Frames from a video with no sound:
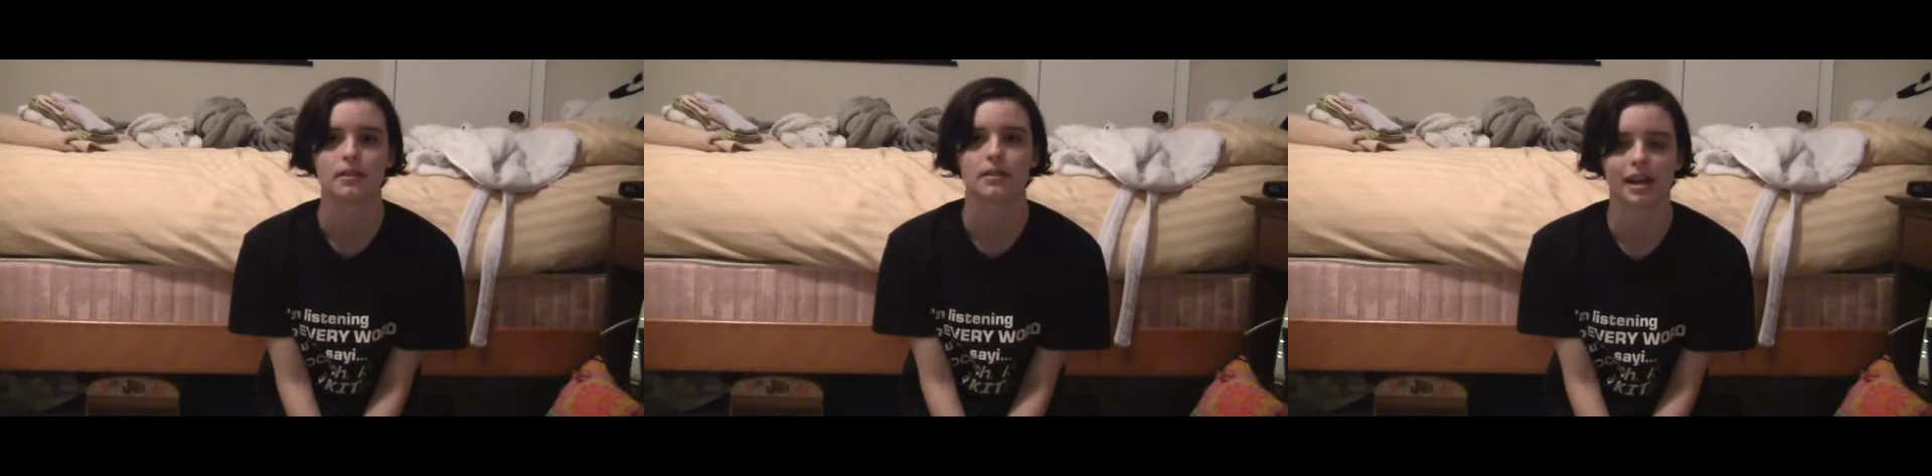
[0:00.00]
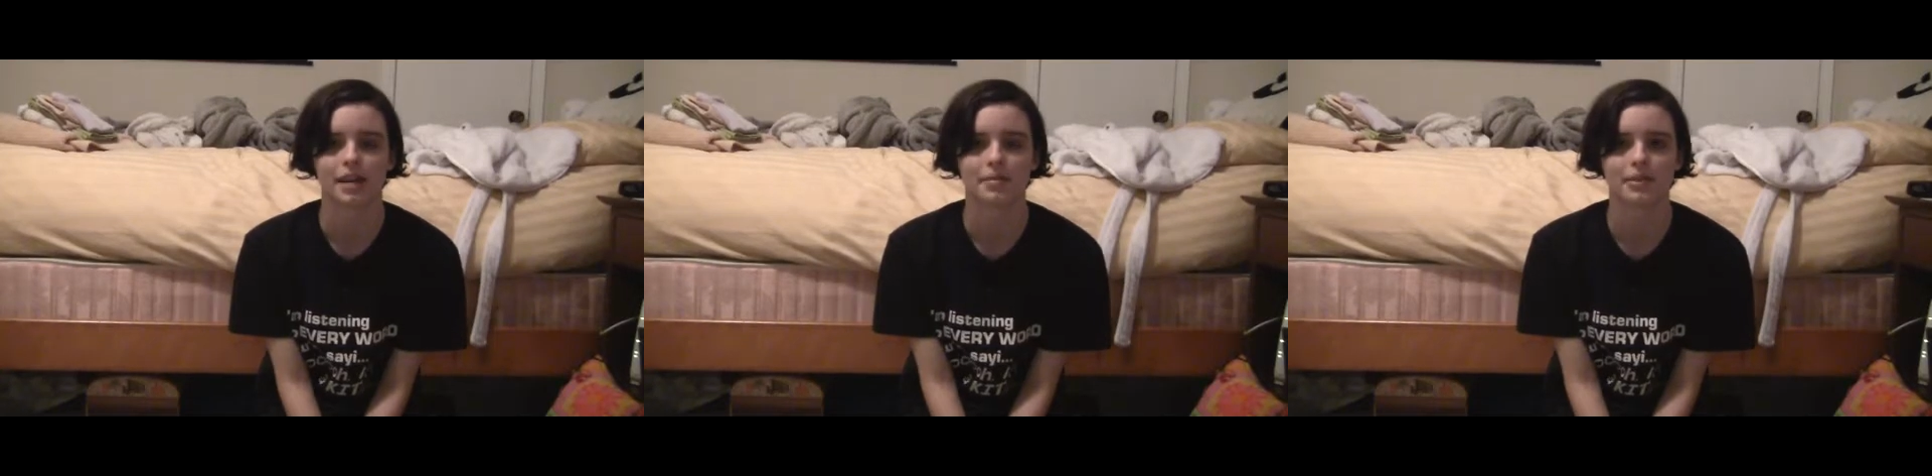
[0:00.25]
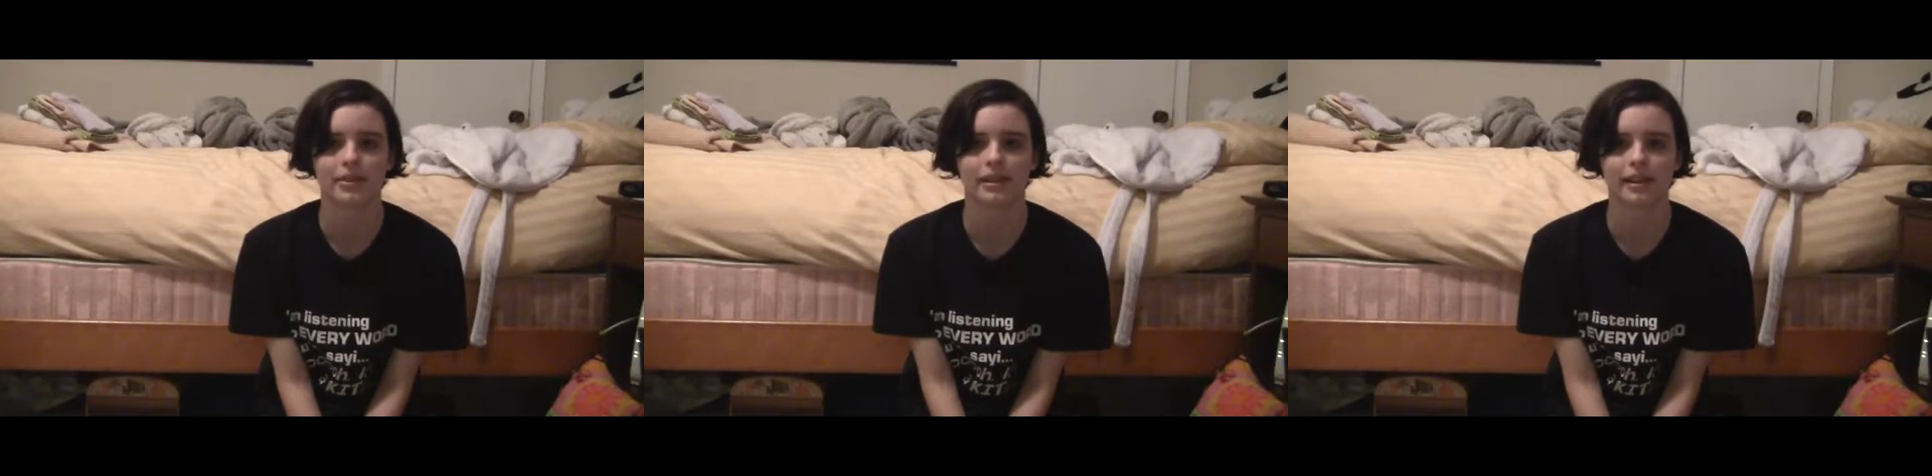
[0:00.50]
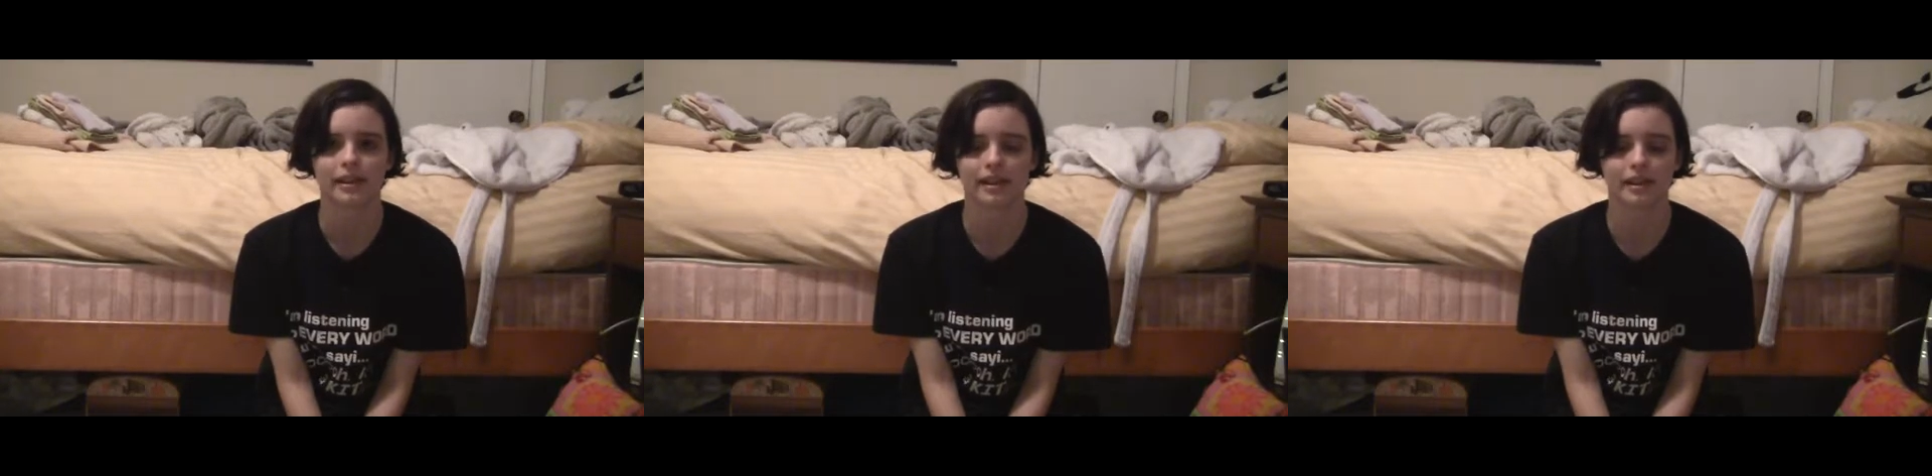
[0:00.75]
and I've been
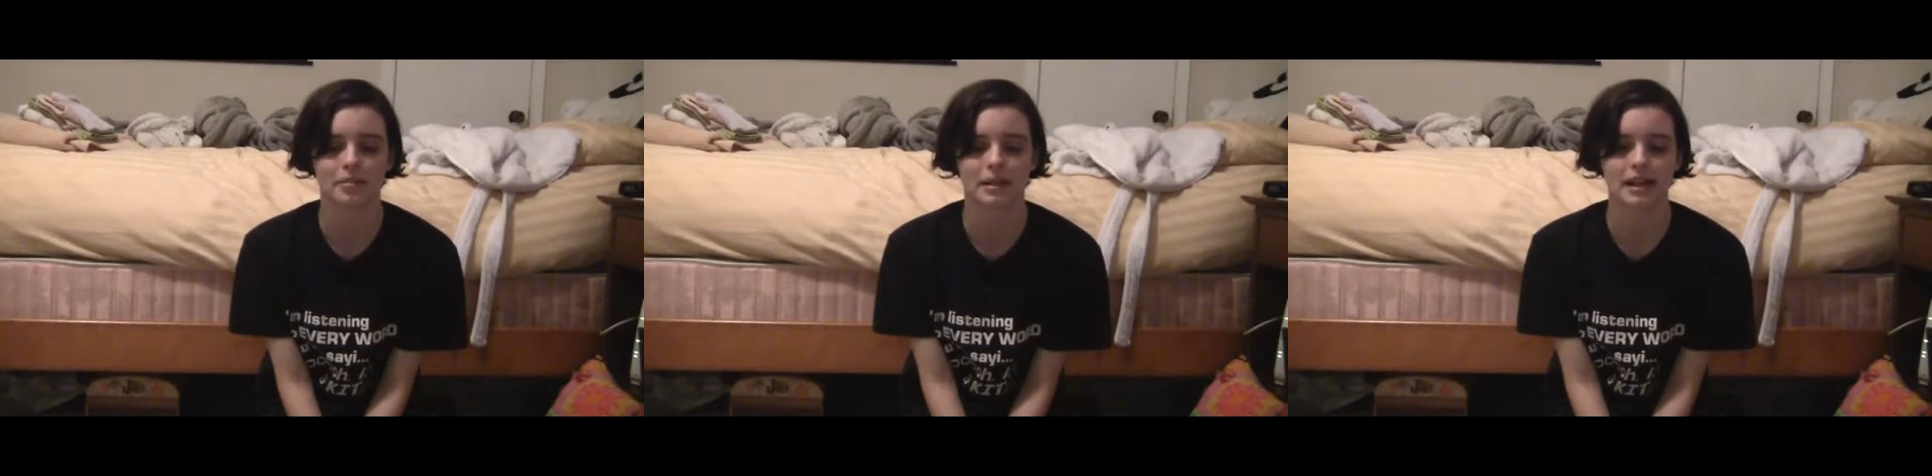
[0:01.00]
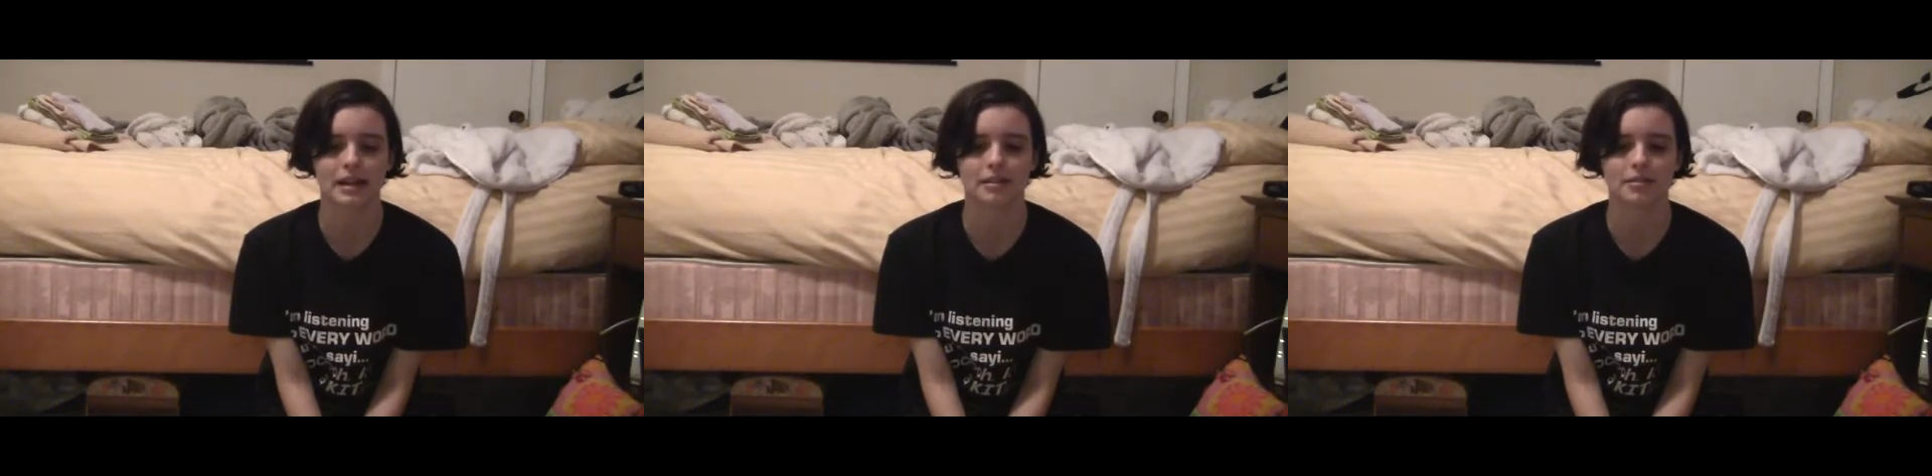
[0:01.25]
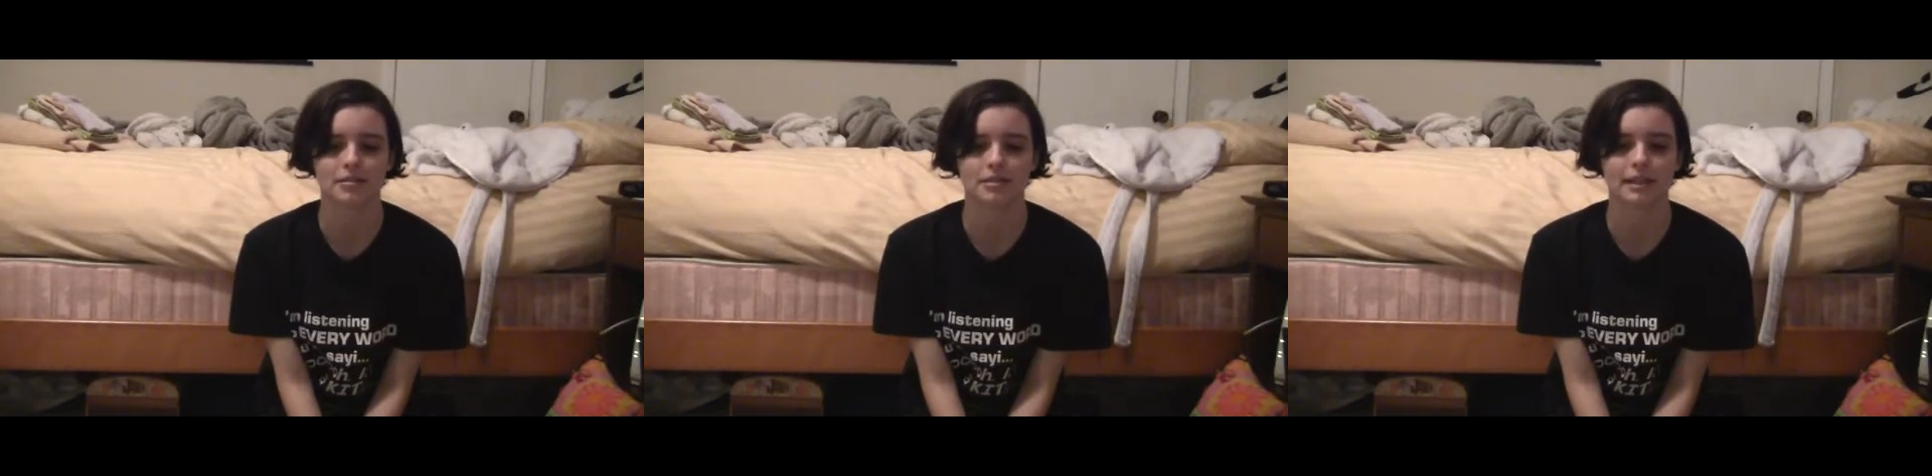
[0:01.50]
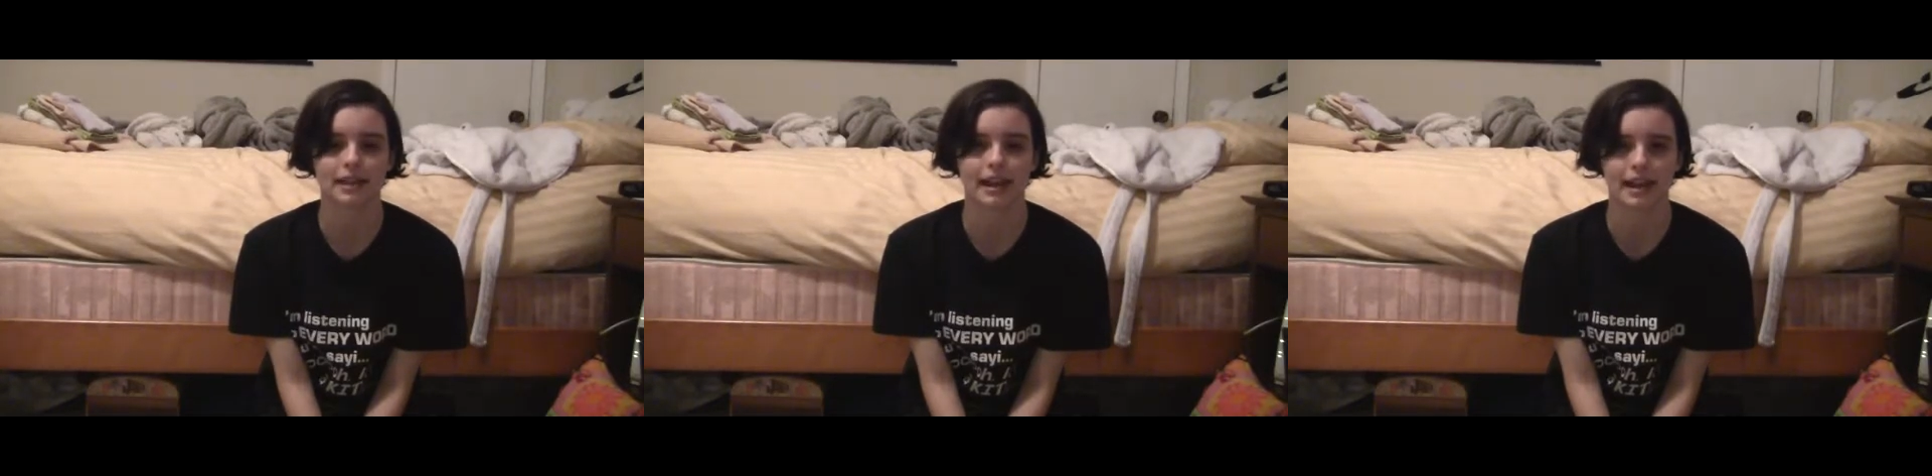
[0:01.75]
thinking about
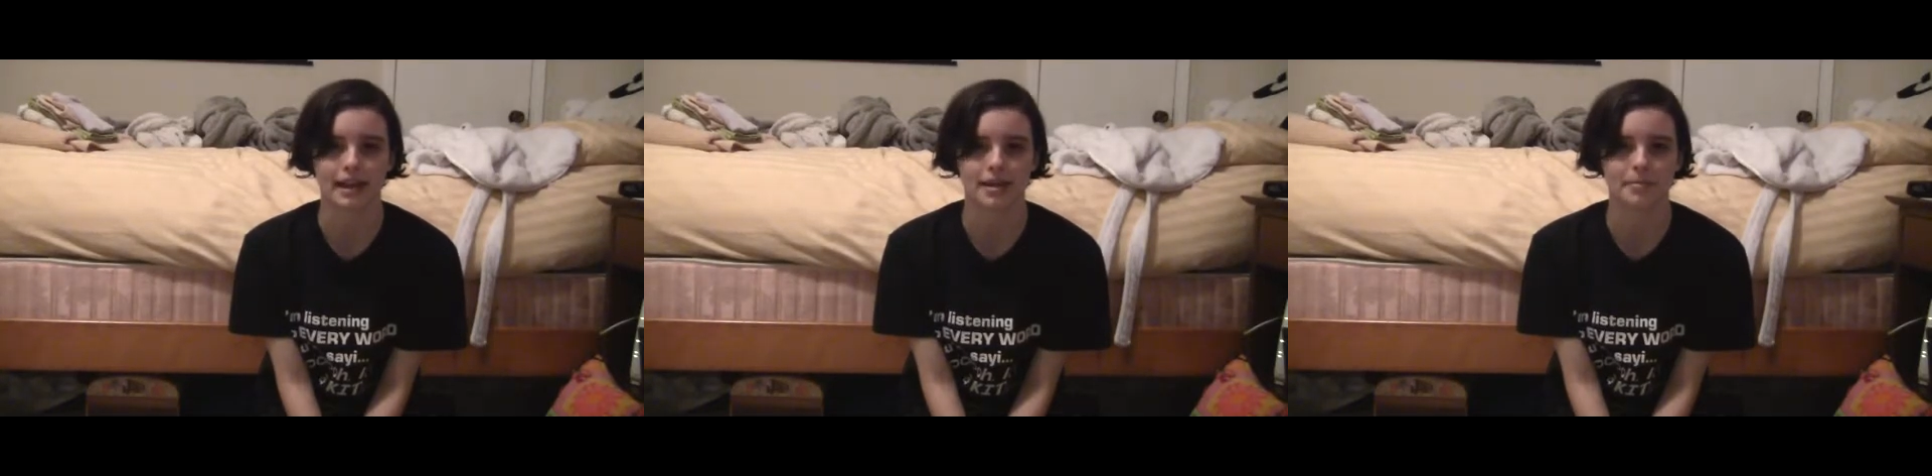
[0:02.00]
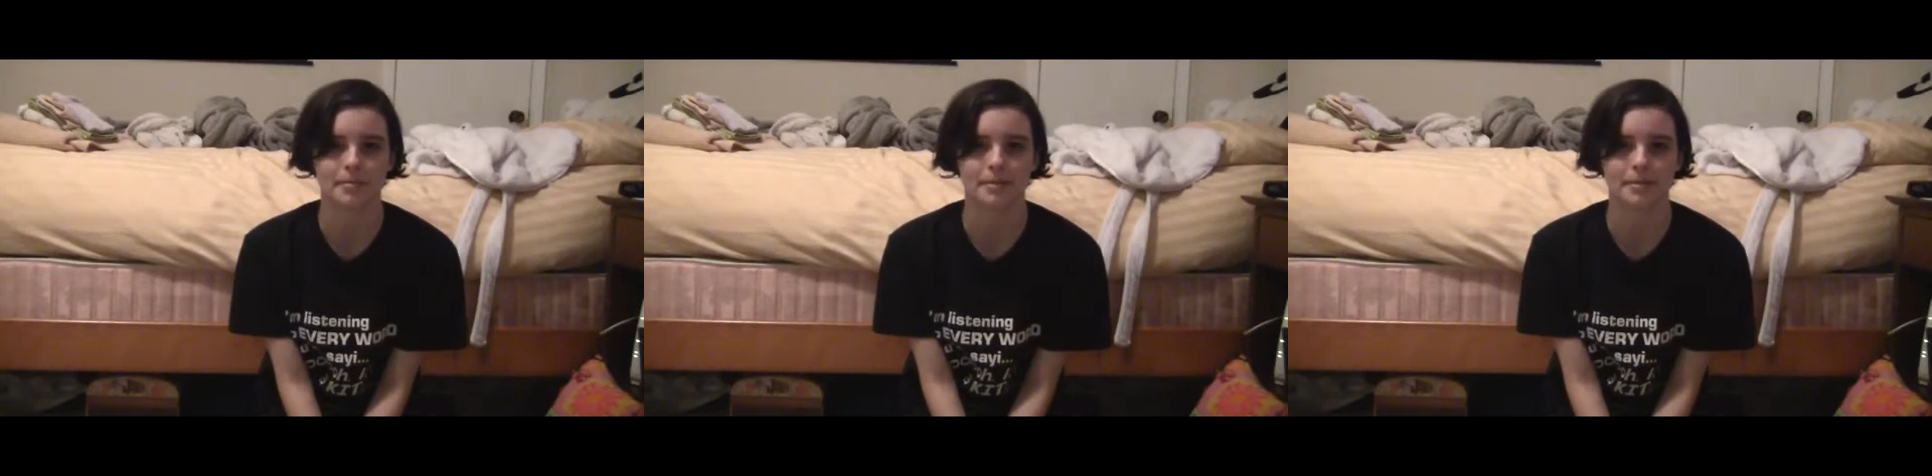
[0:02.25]
the cape,